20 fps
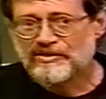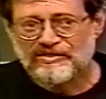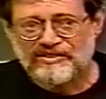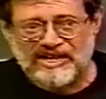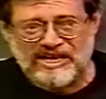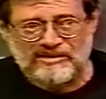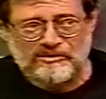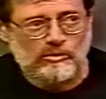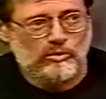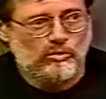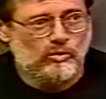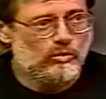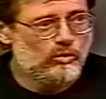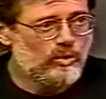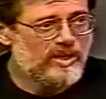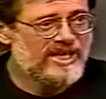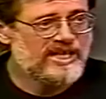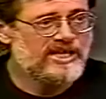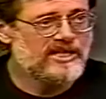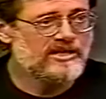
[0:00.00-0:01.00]
that
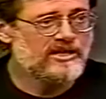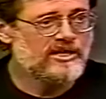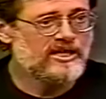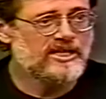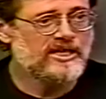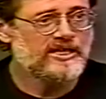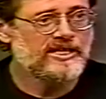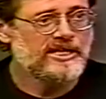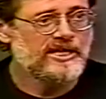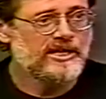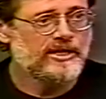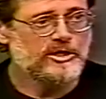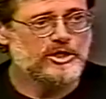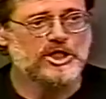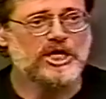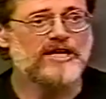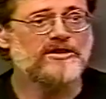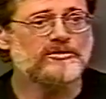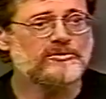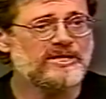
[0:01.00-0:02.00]
we are
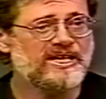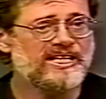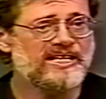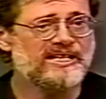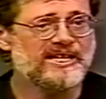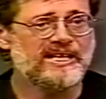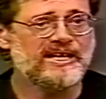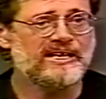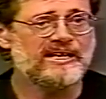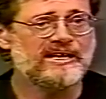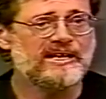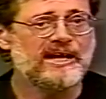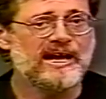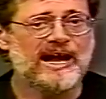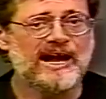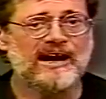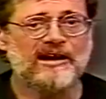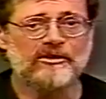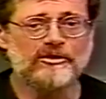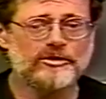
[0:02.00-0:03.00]
generating
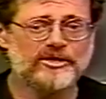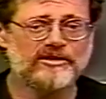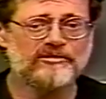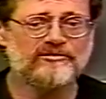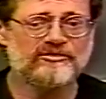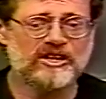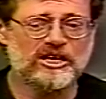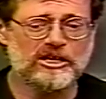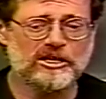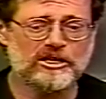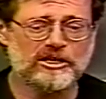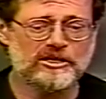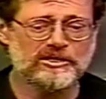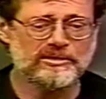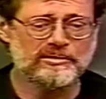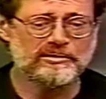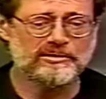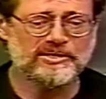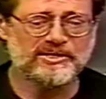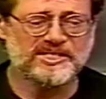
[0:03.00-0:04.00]
out of
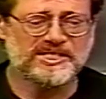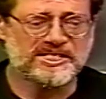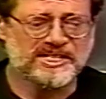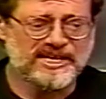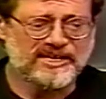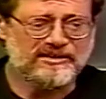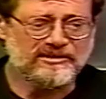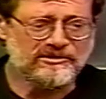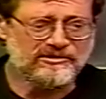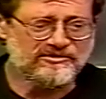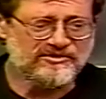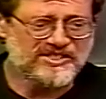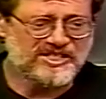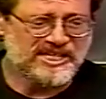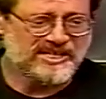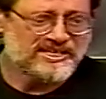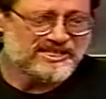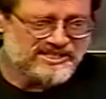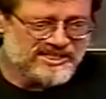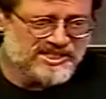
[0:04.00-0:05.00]
ourselves,
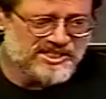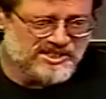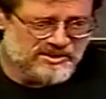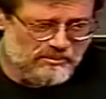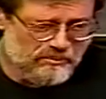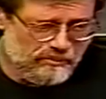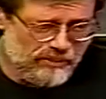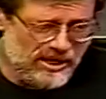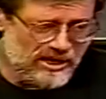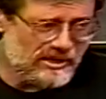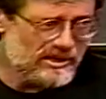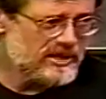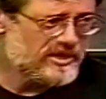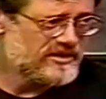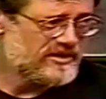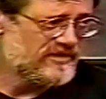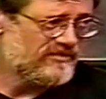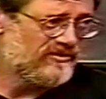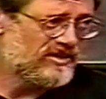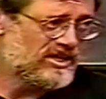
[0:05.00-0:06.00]
and it is
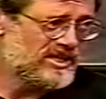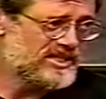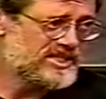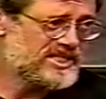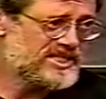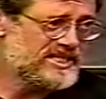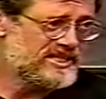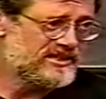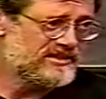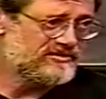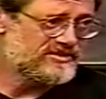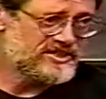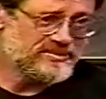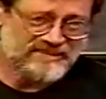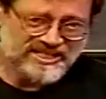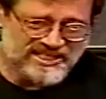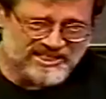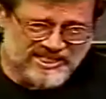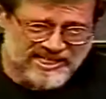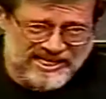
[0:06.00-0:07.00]
part of ourselves. I
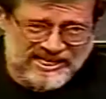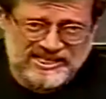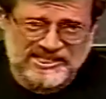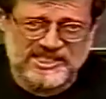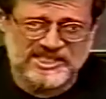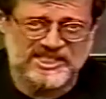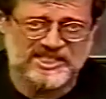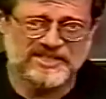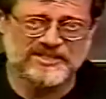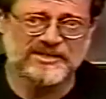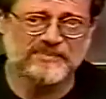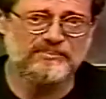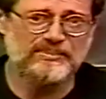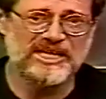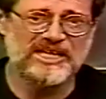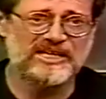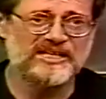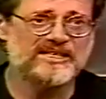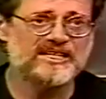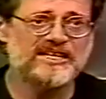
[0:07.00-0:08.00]
mean, yes, the
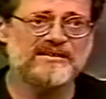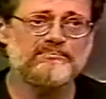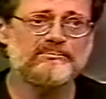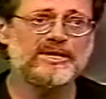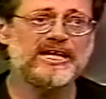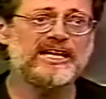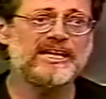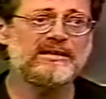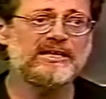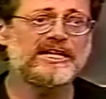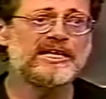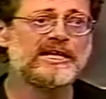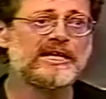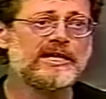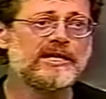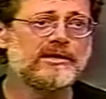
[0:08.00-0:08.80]
body may